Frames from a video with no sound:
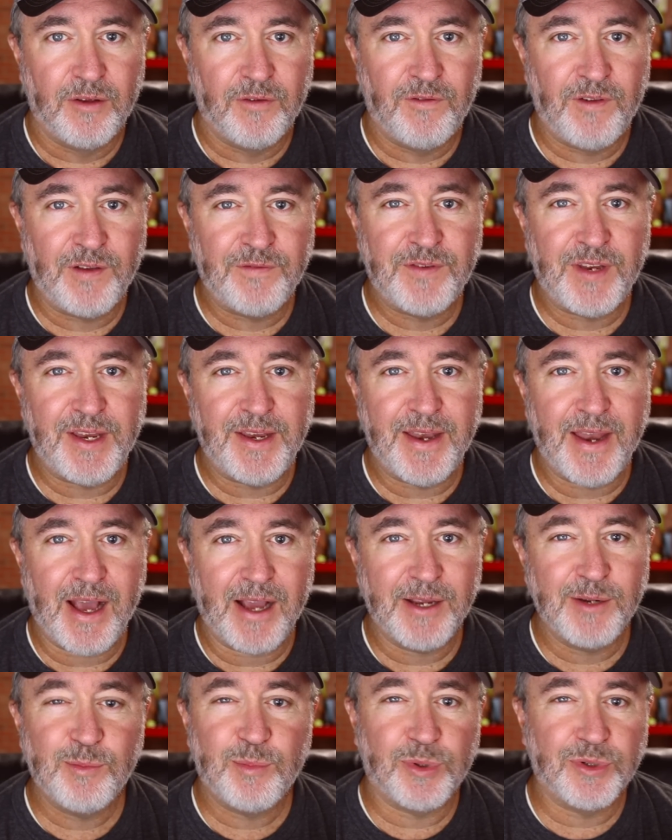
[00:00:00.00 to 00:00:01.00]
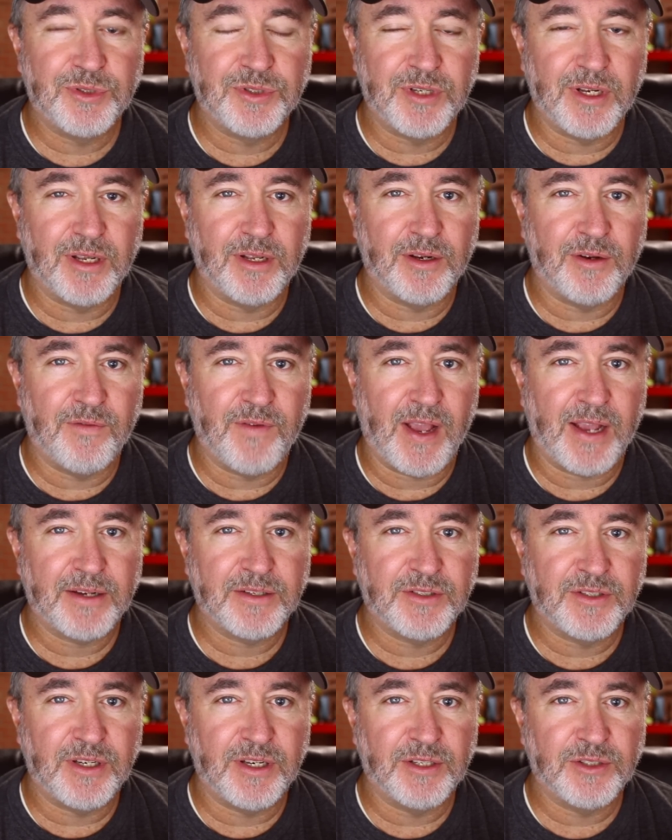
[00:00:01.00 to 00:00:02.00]
59% of
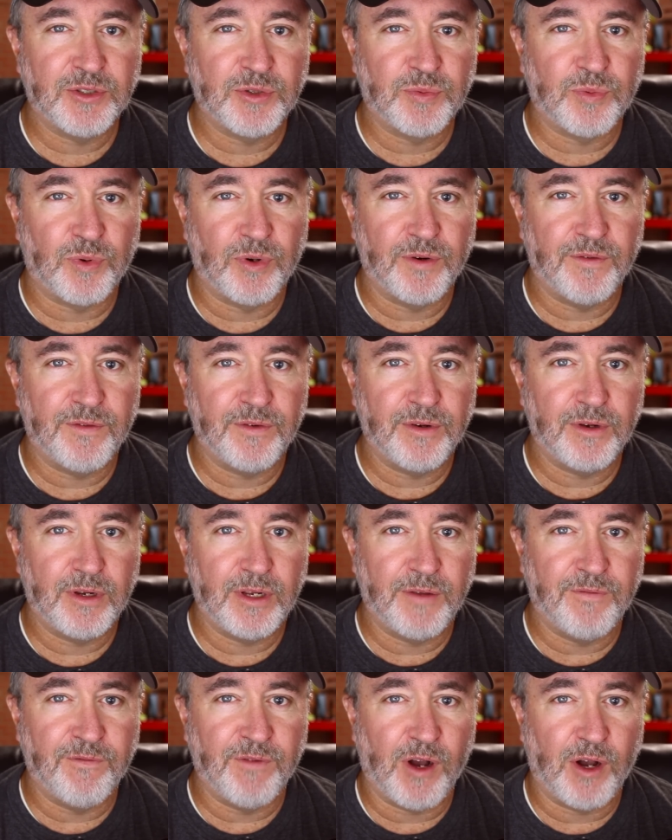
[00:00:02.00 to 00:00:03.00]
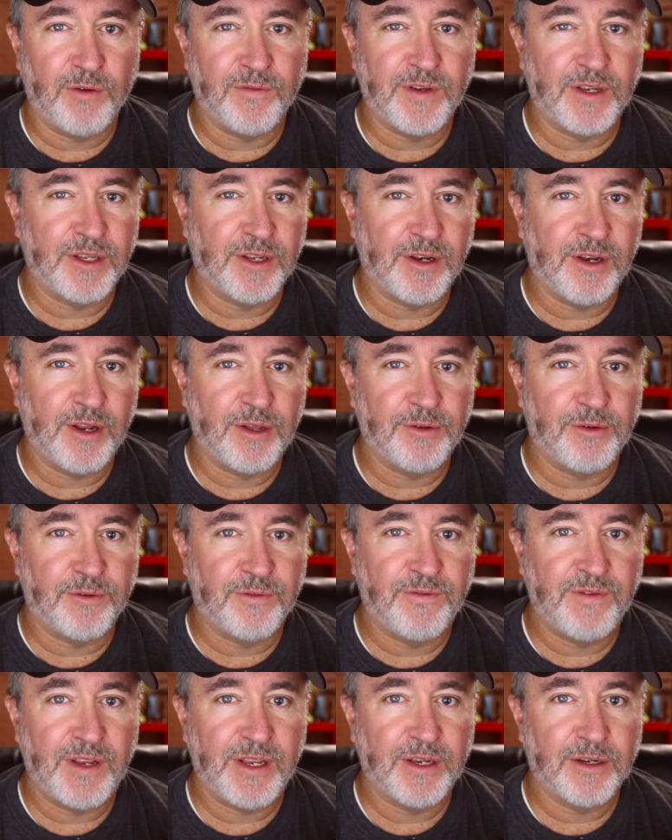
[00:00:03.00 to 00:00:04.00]
accidents were involving another
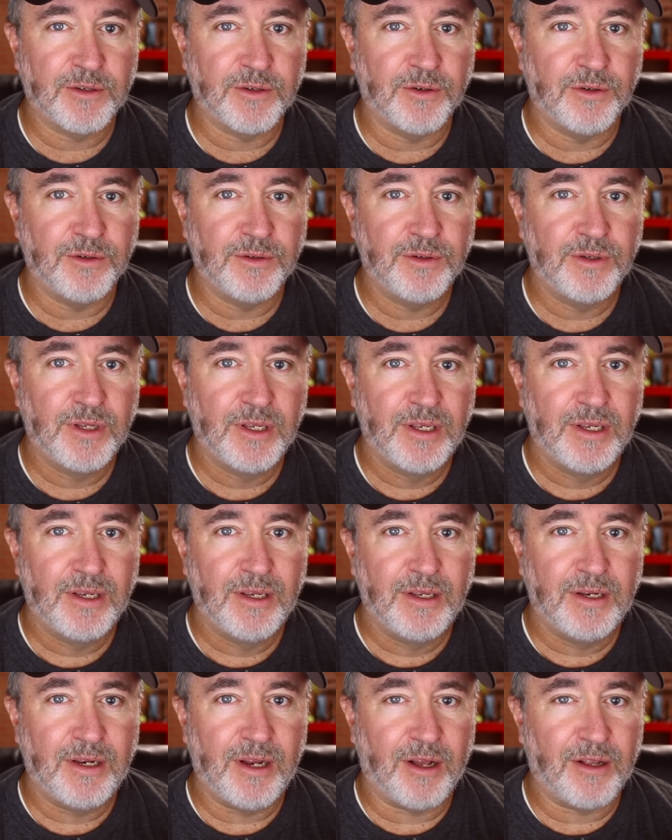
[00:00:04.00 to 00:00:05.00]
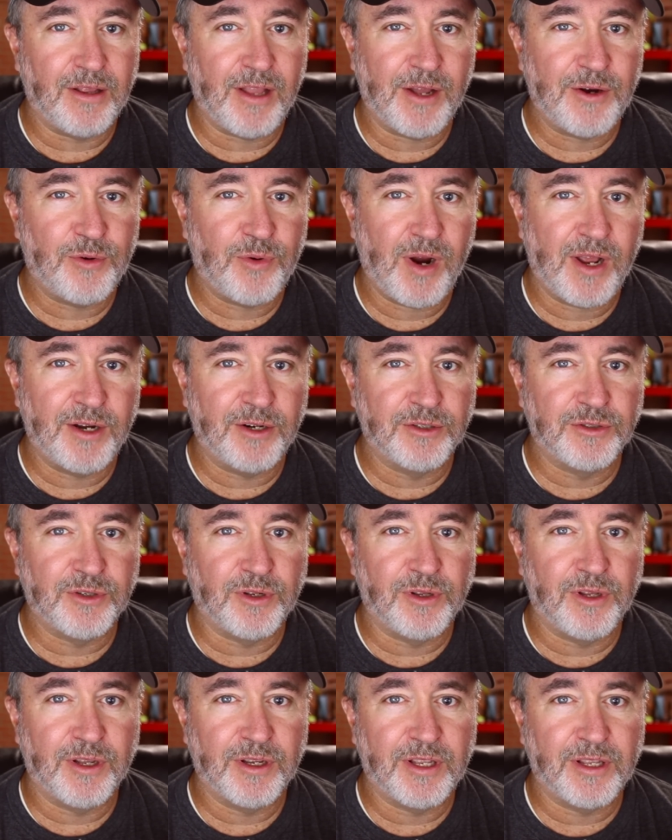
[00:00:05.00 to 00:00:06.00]
vehicle. Now, a lot of riders
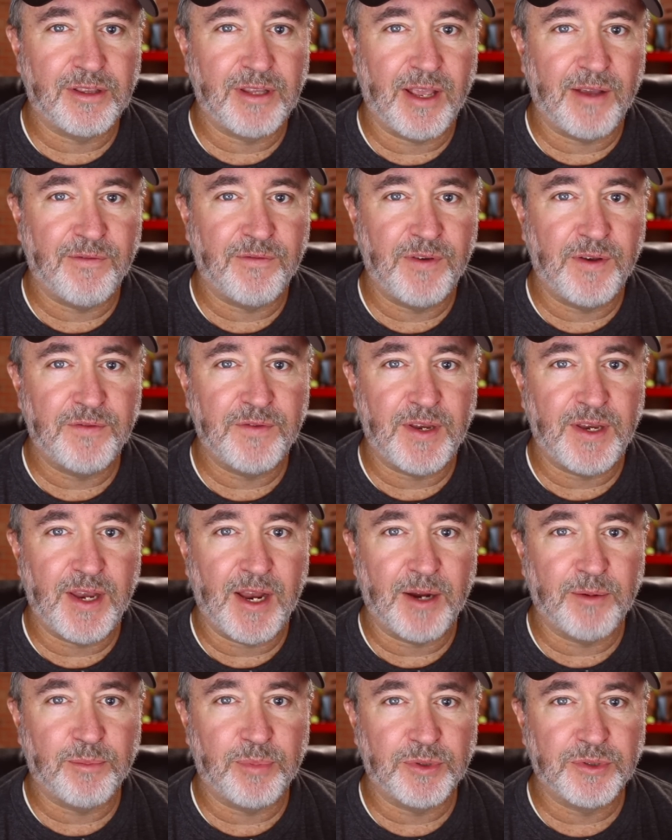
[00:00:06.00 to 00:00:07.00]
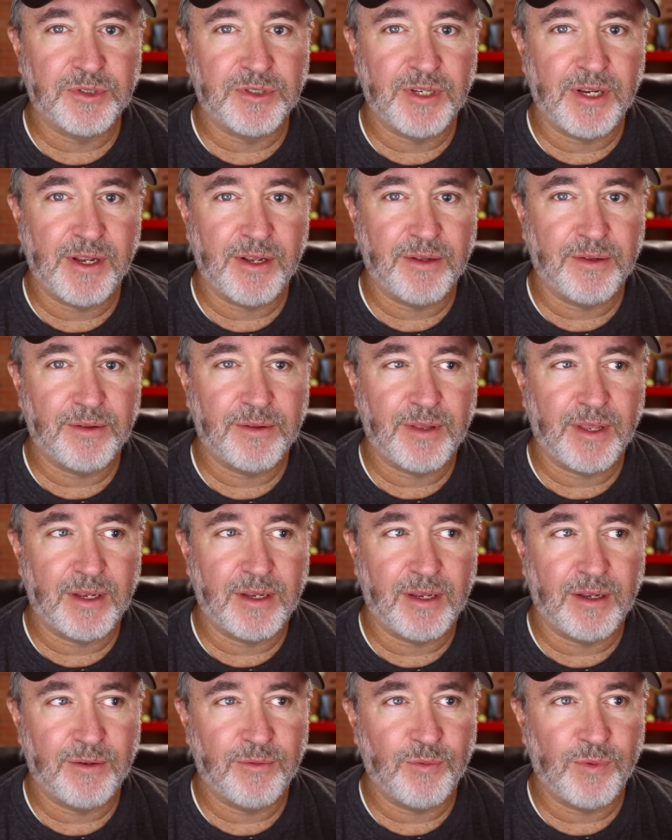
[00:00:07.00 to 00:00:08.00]
will look at that 59%
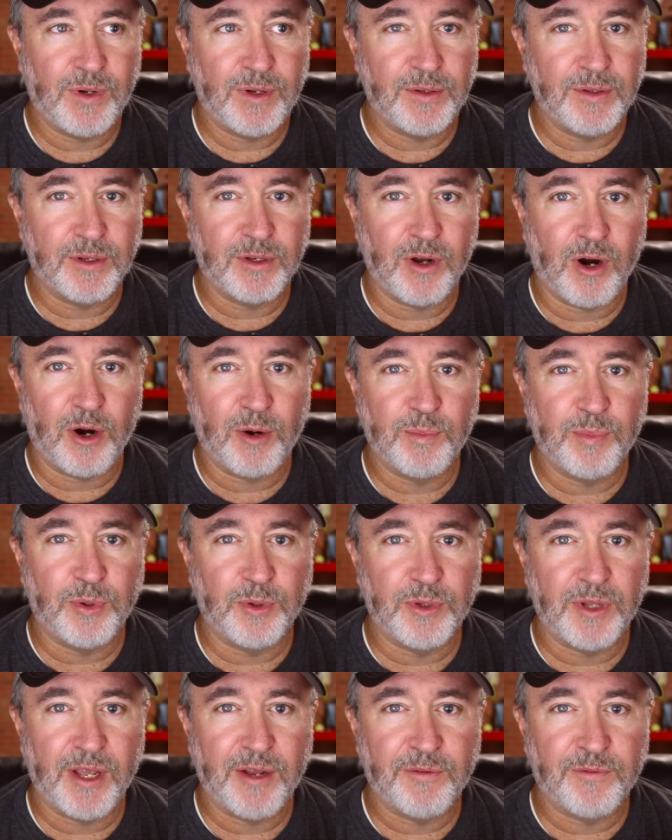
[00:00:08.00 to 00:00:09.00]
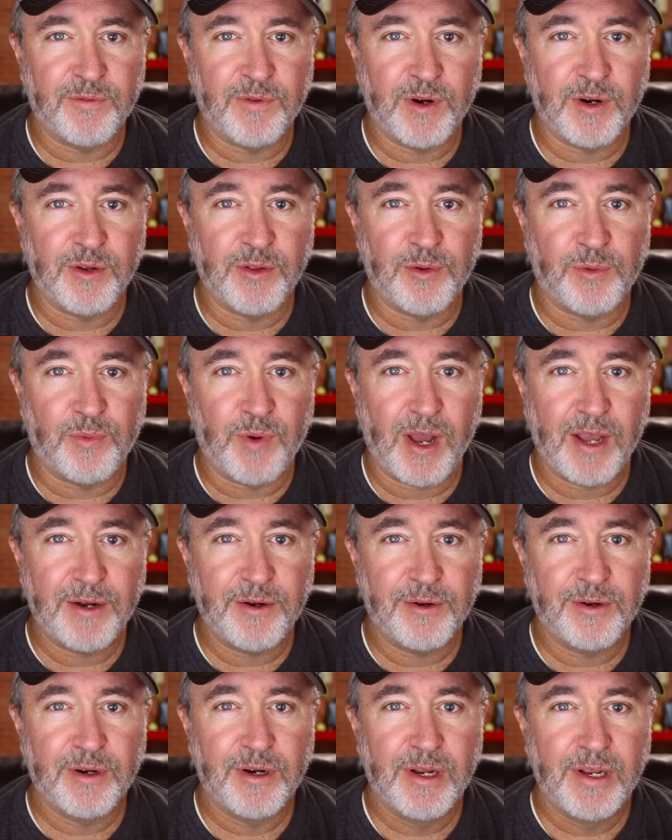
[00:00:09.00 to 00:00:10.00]
thinking, well, the car pulled out in front of the
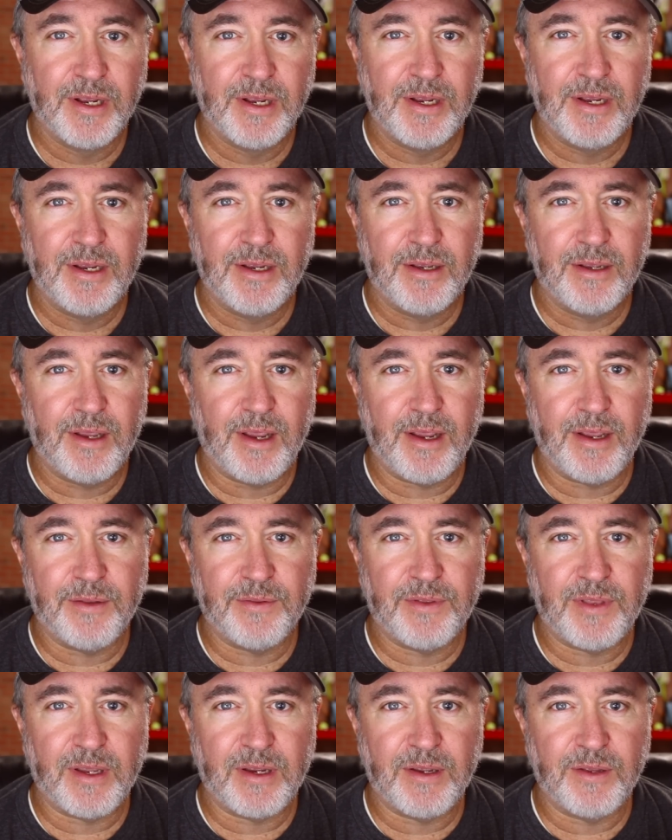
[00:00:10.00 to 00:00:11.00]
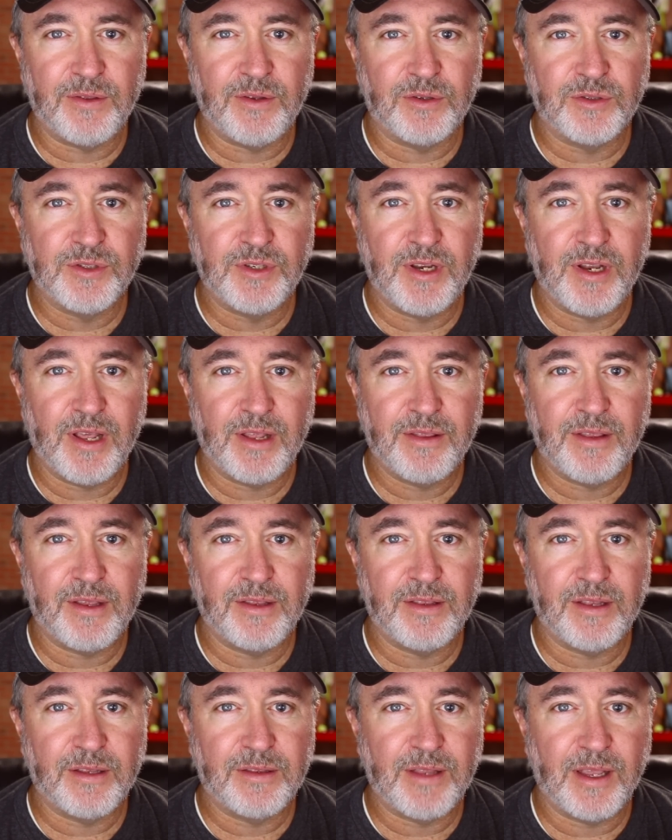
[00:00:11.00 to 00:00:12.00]
rider, and thinking there's
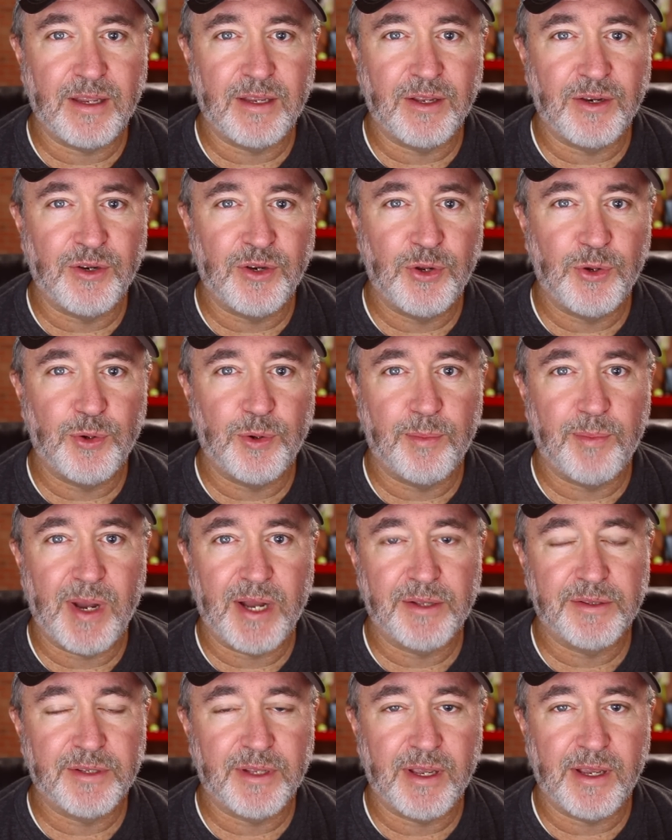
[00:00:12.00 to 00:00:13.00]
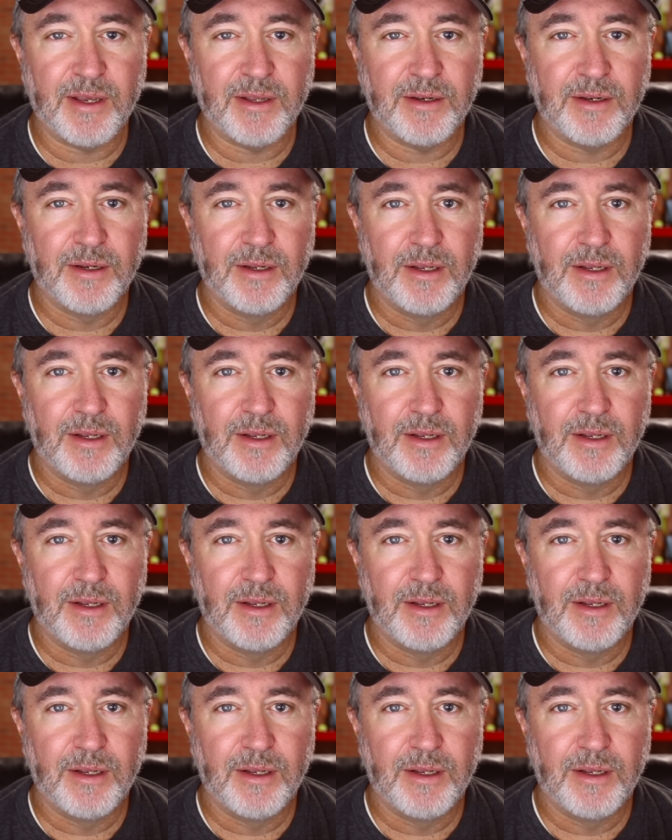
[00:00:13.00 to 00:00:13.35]
nothing that they can do about that.